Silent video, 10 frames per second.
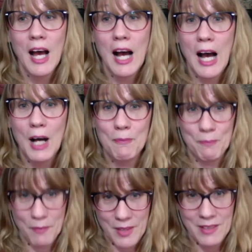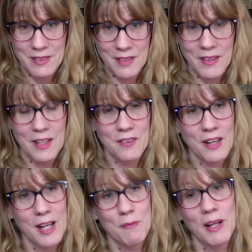um, that said they either
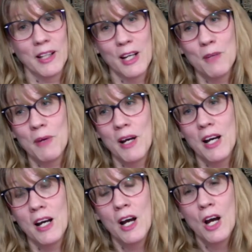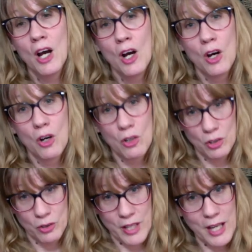had myeloma or
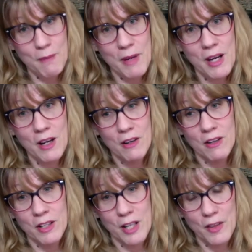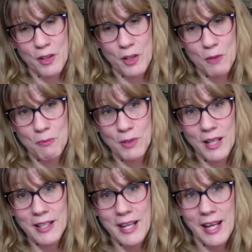leukemia or another
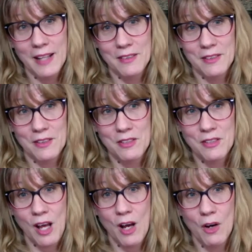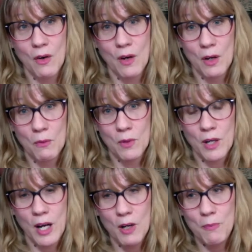blood cancer. So we're
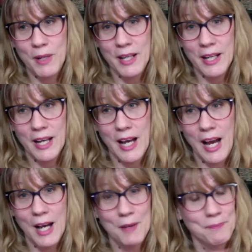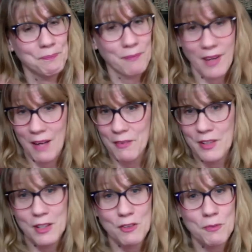hoping um,
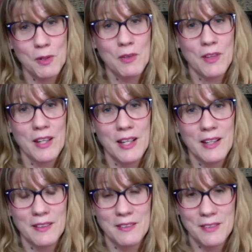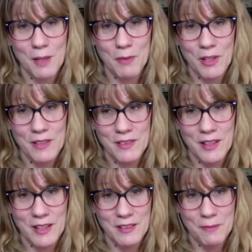everything goes smoothly. This summer he's
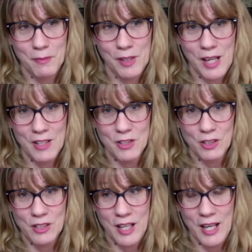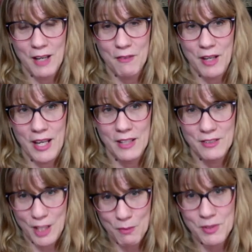going to get scheduled to have a
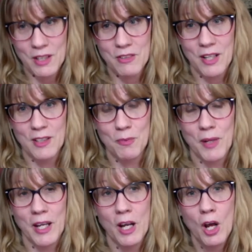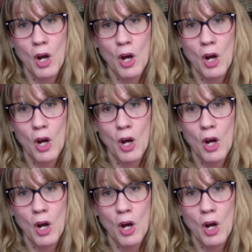stem cell transplant,